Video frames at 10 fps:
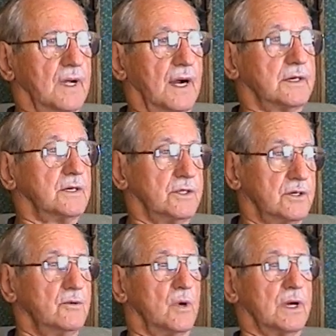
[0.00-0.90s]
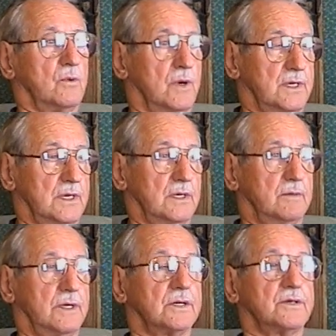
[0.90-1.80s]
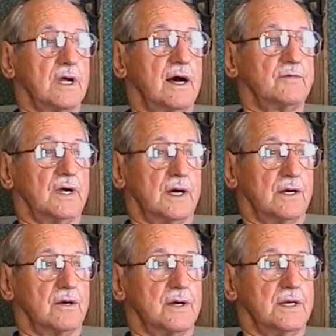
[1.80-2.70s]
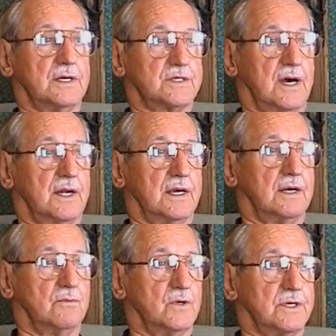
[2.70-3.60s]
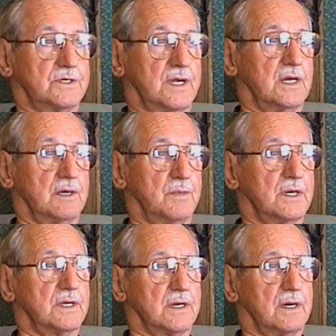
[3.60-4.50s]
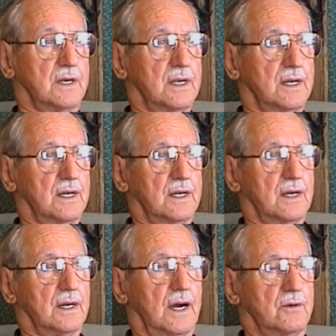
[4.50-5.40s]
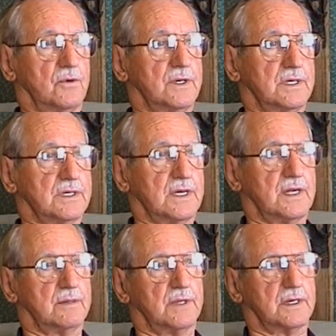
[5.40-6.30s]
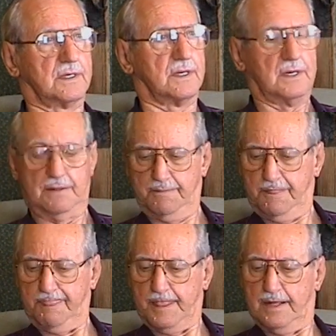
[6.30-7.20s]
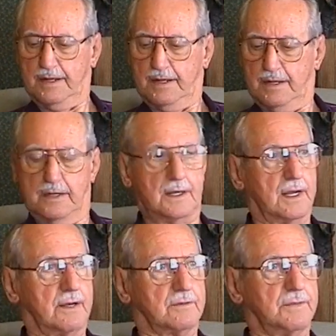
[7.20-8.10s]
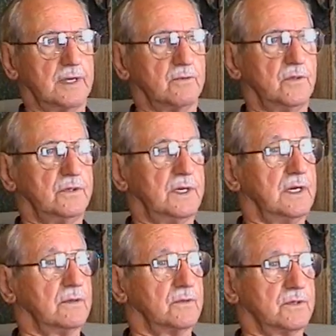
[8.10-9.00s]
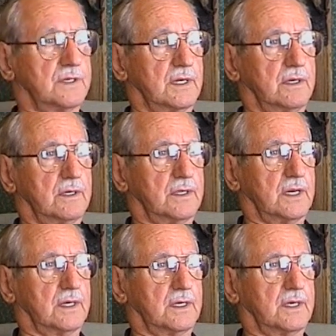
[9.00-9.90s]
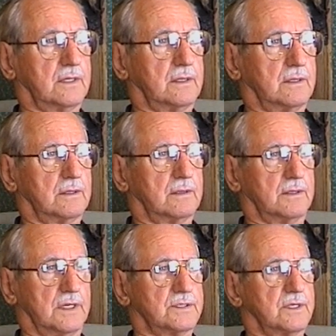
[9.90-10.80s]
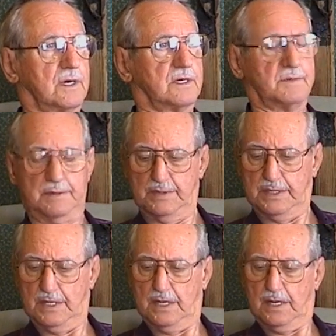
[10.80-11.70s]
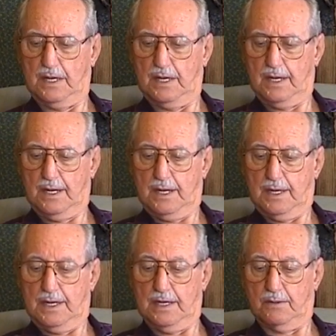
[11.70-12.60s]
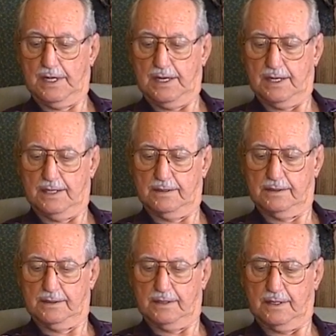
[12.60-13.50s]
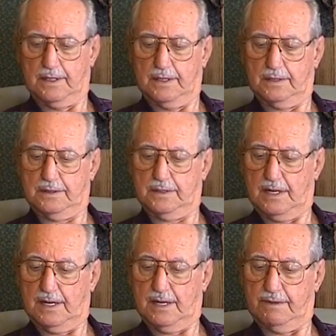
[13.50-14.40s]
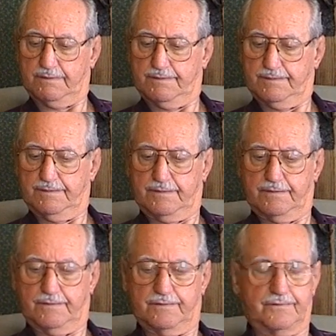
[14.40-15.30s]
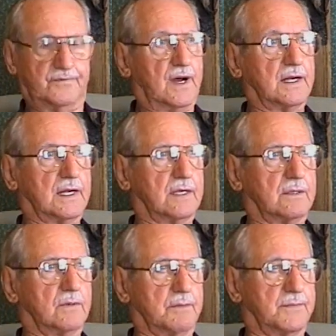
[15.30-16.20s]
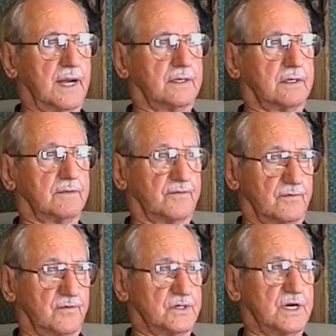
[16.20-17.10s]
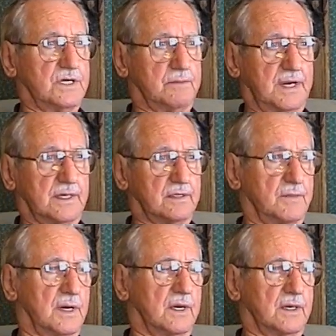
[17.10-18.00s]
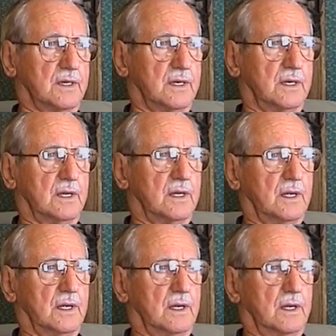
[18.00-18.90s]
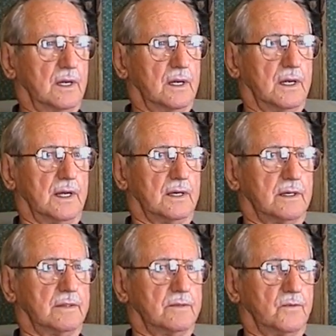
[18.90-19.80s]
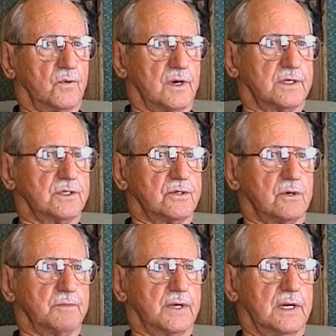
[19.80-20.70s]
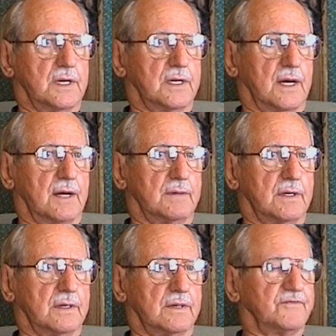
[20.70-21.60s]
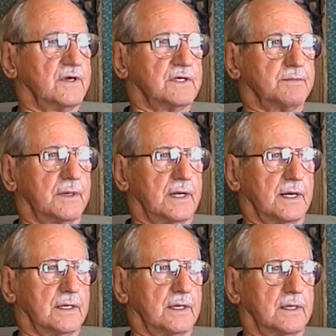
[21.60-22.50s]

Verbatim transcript: I couldn't do what I wanted to do because I and I had already decided that we'd stay in the military. I wanted to stay in the military. And after being wounded, of course, they, they oh. discharged me. But anyway, uh, I finally went back to, from Virginia back to Maryland and worked a short period of time in a defense plant.